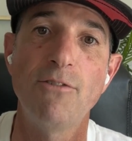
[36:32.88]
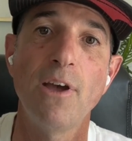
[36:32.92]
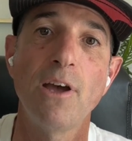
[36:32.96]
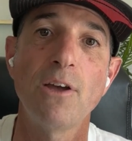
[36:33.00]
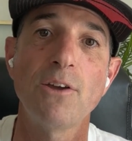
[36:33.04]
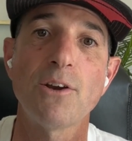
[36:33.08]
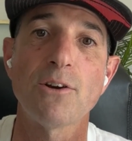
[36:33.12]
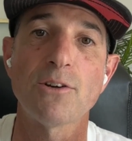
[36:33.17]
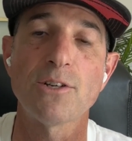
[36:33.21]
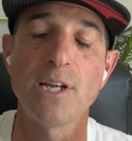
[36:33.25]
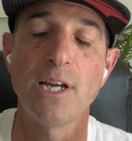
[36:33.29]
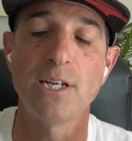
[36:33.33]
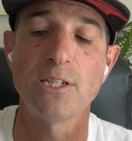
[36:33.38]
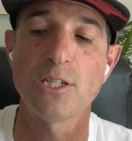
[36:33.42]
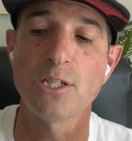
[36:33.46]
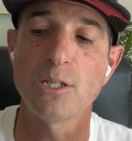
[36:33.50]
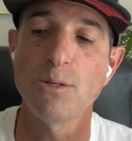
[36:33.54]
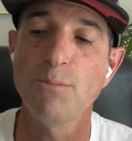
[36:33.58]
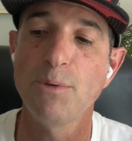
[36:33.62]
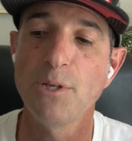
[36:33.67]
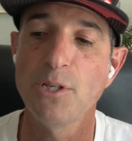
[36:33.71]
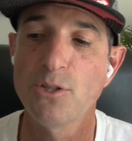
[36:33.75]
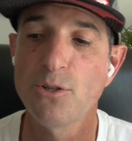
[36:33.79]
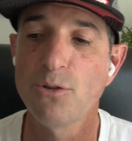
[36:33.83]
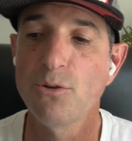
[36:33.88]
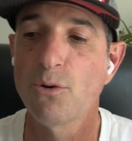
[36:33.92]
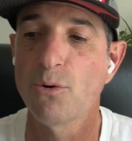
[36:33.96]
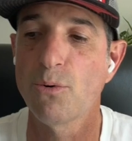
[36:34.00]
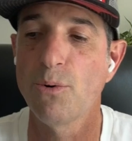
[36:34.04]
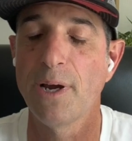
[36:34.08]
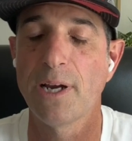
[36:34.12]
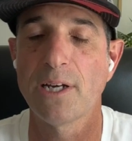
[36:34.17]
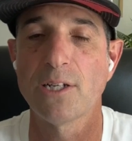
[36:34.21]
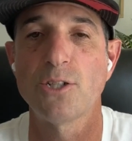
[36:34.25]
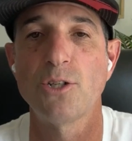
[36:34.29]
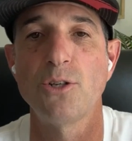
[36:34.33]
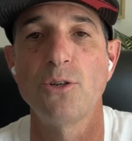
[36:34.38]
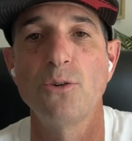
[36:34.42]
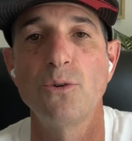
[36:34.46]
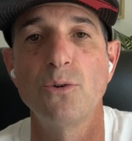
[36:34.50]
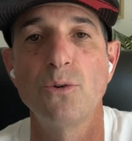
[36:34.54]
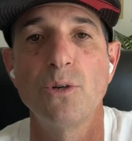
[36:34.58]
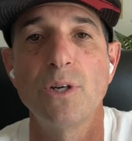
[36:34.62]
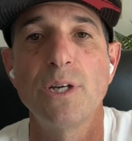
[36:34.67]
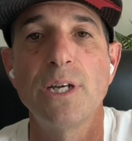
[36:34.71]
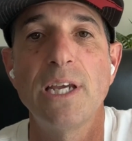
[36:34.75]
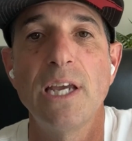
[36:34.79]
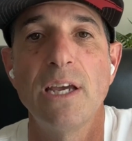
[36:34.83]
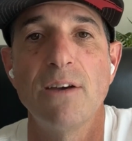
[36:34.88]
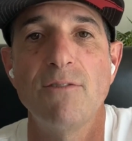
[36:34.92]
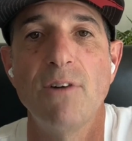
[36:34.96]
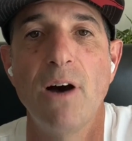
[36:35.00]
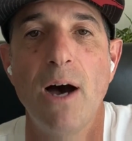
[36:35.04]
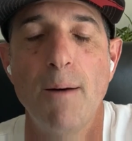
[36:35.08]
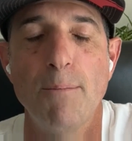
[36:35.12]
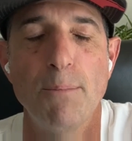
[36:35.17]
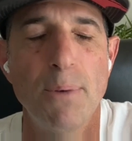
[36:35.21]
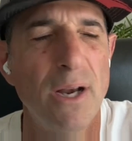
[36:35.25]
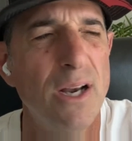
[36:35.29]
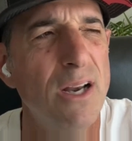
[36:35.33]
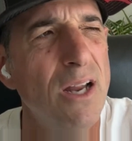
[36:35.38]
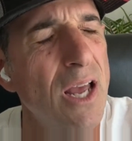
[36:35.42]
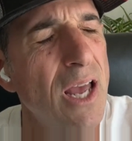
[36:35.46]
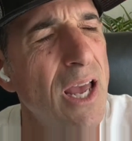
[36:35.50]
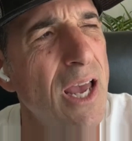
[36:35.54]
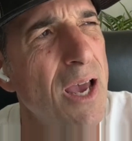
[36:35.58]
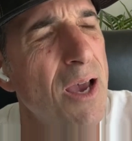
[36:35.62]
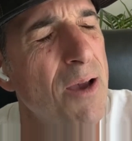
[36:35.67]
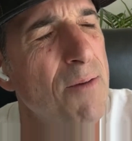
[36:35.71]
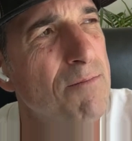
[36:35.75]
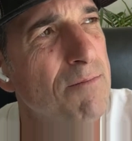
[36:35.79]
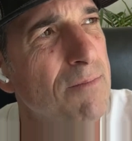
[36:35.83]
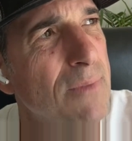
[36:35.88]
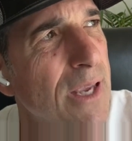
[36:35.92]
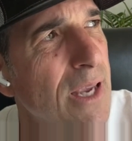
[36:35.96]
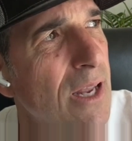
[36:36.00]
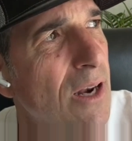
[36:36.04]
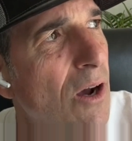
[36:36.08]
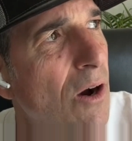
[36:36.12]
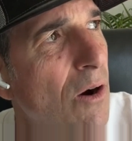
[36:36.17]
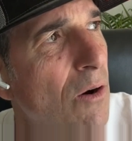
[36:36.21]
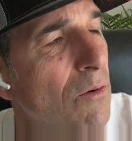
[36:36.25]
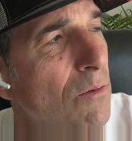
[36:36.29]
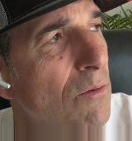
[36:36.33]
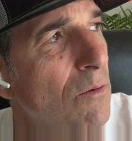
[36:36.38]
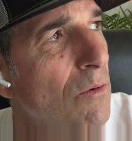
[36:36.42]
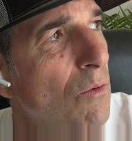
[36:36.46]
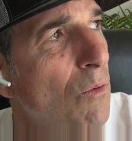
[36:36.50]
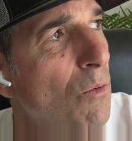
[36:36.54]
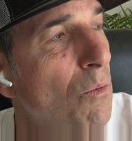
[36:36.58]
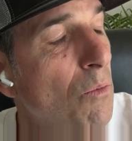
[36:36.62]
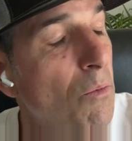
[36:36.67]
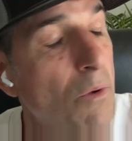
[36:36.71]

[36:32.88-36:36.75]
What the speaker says: Failure tends to be too quick to give up, and you know,